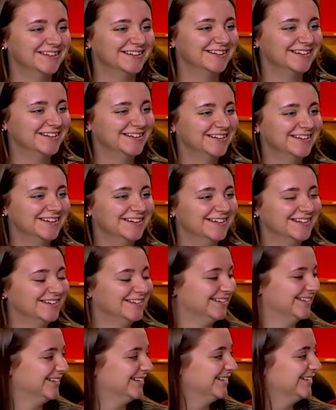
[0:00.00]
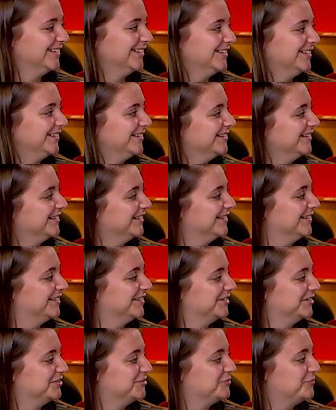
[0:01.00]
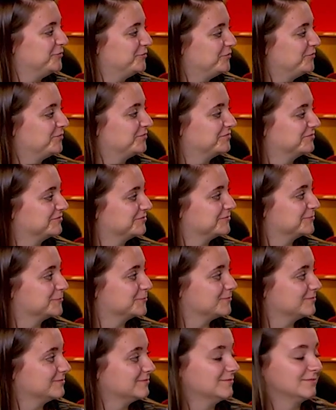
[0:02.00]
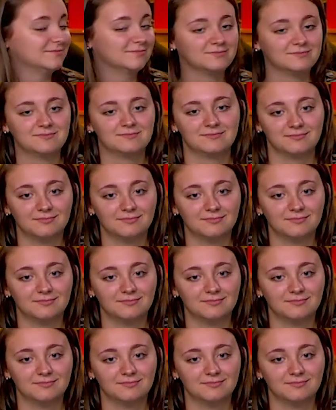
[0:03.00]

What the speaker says: (silent)